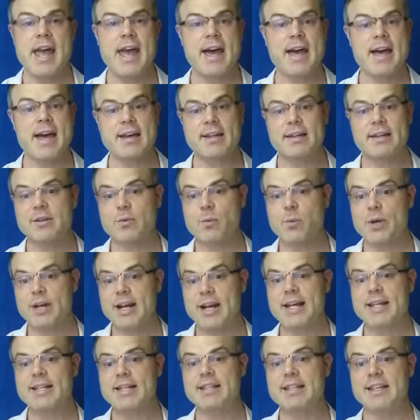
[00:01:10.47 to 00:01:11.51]
and when
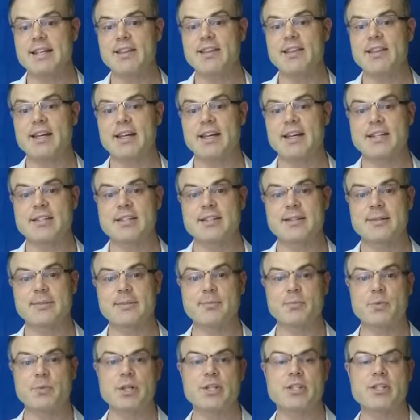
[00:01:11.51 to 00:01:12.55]
I did this,
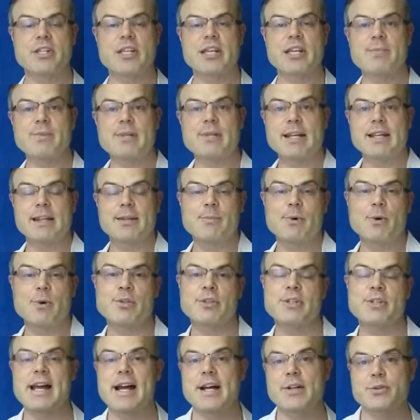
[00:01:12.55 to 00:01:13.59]
which seems like the
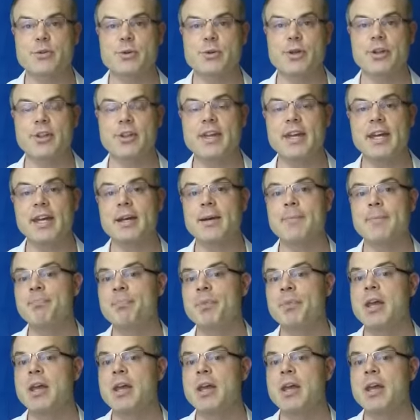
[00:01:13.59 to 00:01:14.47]
most natural thing,